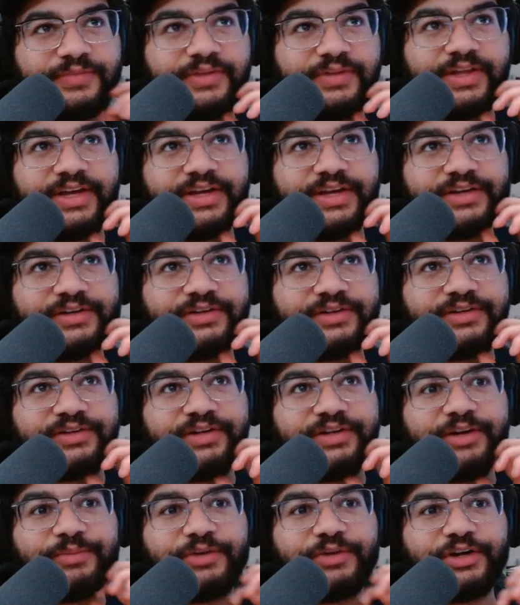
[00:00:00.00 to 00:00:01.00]
And
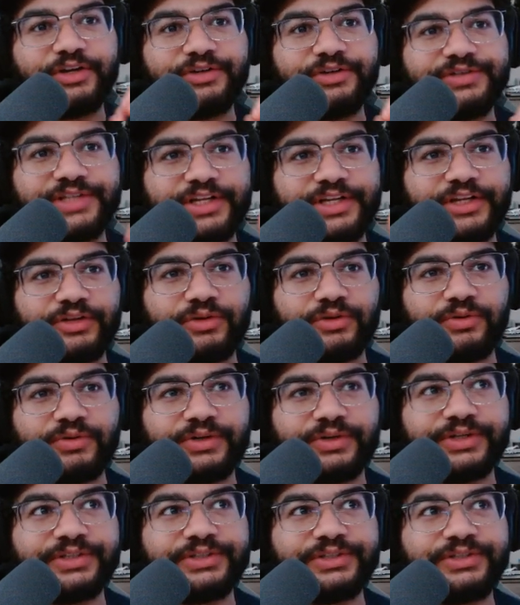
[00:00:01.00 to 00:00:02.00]
I'm not using any
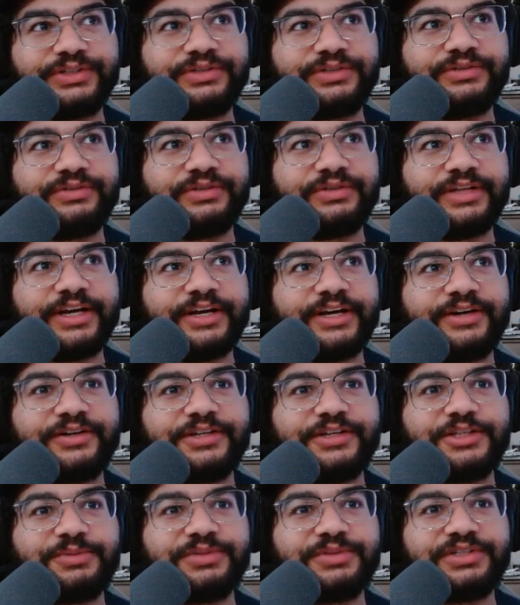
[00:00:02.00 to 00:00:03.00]
LoRa's that
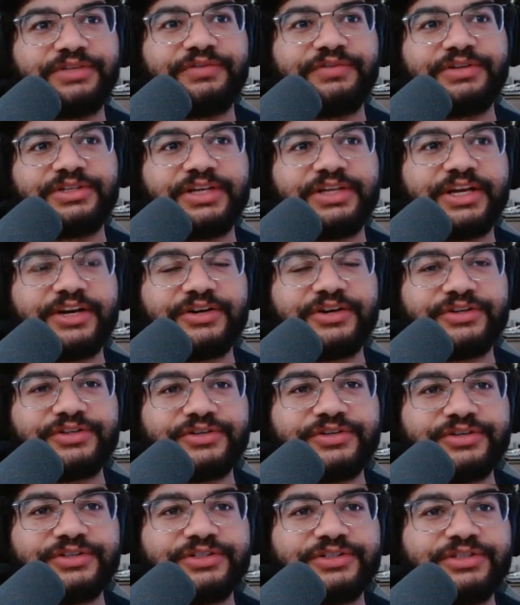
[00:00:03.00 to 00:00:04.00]
is specific to
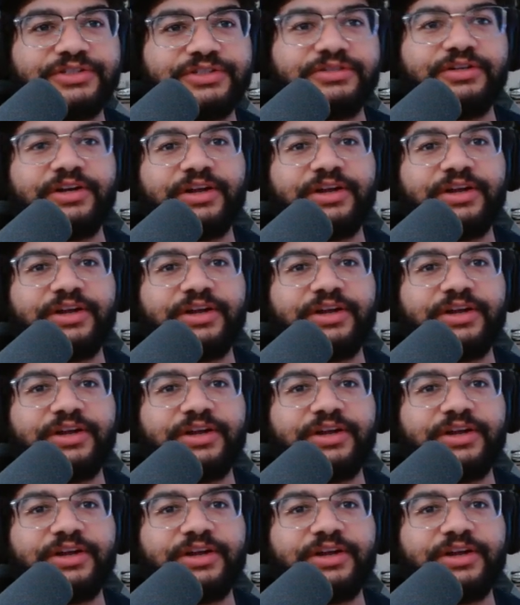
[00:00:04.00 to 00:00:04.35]
characters.